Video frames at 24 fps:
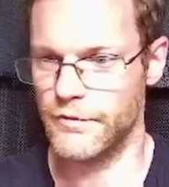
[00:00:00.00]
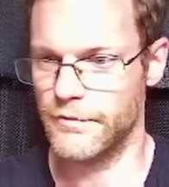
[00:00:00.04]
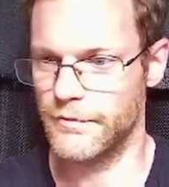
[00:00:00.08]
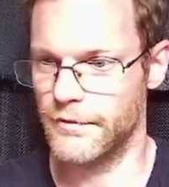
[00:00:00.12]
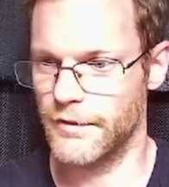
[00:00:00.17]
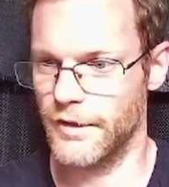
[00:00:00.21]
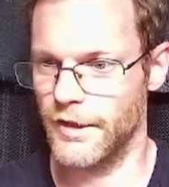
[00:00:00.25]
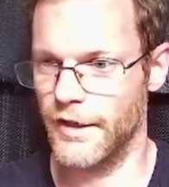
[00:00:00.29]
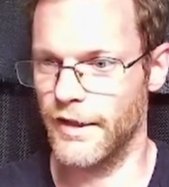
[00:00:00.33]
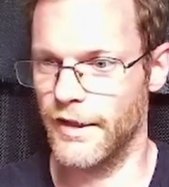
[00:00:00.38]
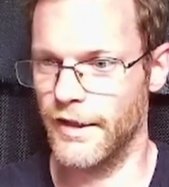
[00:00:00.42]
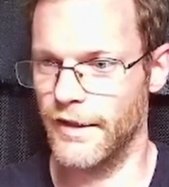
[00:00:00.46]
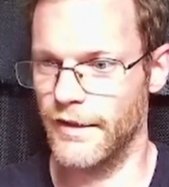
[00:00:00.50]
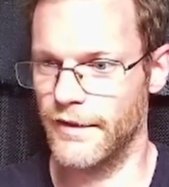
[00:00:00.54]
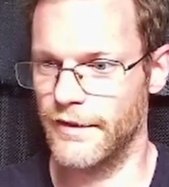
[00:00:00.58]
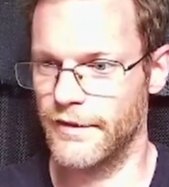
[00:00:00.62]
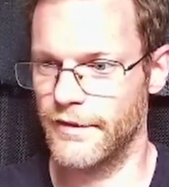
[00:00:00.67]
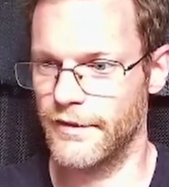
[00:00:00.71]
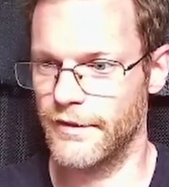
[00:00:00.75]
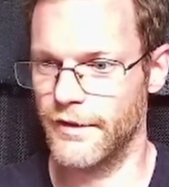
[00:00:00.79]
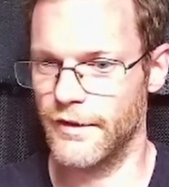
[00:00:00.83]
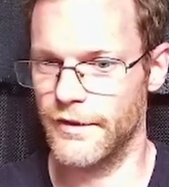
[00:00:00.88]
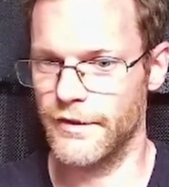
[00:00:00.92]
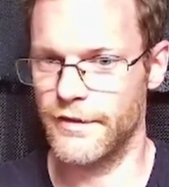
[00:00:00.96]

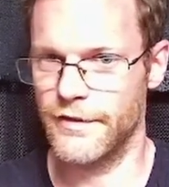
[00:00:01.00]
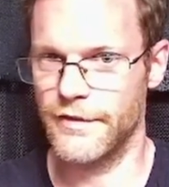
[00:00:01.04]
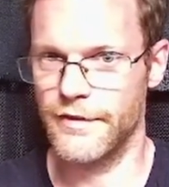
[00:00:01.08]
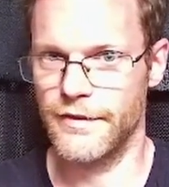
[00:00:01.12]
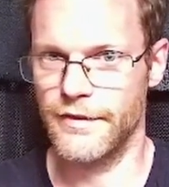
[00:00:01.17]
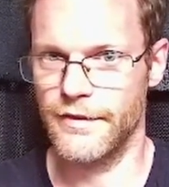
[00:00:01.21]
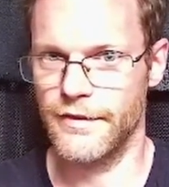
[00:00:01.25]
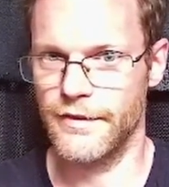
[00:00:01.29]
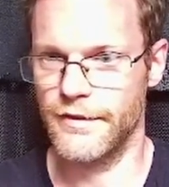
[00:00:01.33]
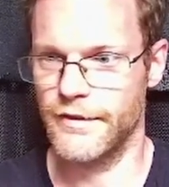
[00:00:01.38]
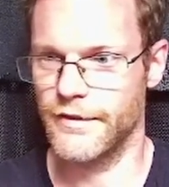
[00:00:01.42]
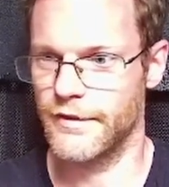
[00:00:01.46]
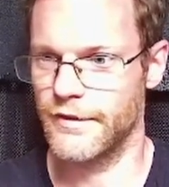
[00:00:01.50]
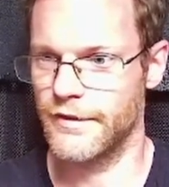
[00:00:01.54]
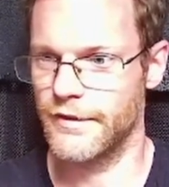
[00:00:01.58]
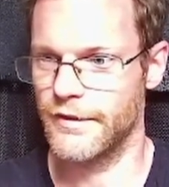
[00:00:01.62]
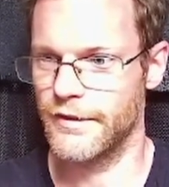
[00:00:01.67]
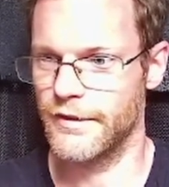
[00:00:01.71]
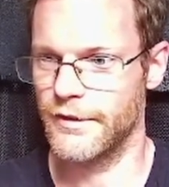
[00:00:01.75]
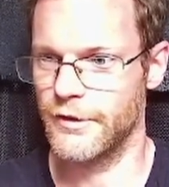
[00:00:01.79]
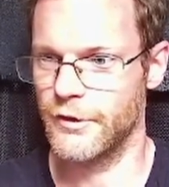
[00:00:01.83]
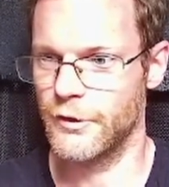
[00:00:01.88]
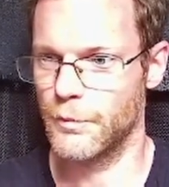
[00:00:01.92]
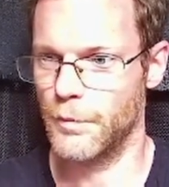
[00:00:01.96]
It's
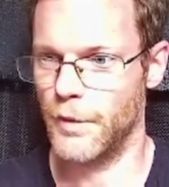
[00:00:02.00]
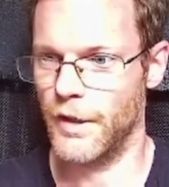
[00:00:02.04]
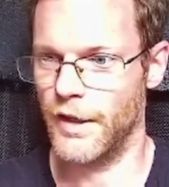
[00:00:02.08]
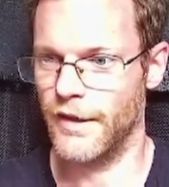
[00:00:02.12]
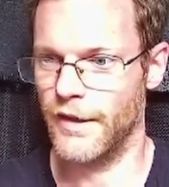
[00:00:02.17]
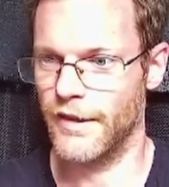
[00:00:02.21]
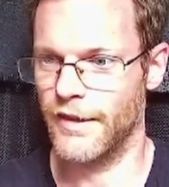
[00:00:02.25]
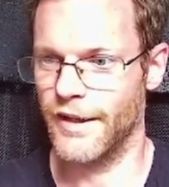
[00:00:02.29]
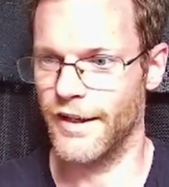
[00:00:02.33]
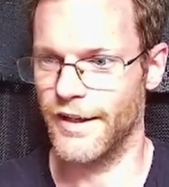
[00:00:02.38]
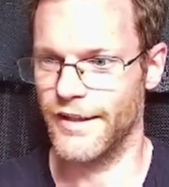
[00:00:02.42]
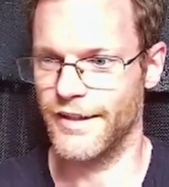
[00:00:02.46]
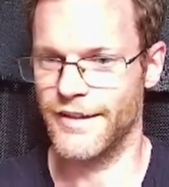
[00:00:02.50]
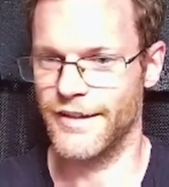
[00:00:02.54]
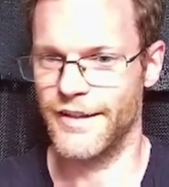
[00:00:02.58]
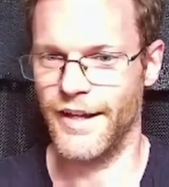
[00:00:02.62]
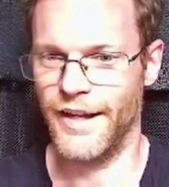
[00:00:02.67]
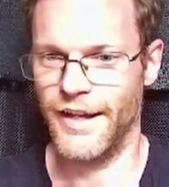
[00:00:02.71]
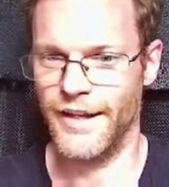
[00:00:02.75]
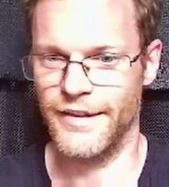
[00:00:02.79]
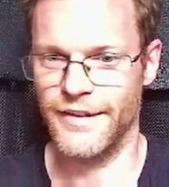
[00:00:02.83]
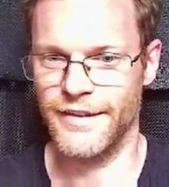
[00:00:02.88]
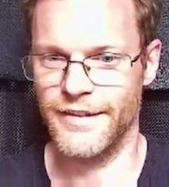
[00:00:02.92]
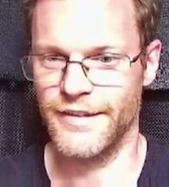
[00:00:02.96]
spelled like
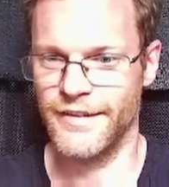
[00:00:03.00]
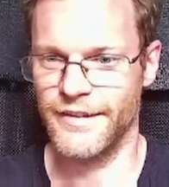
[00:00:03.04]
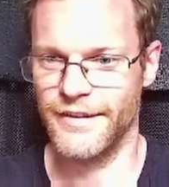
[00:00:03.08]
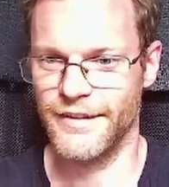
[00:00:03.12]
that.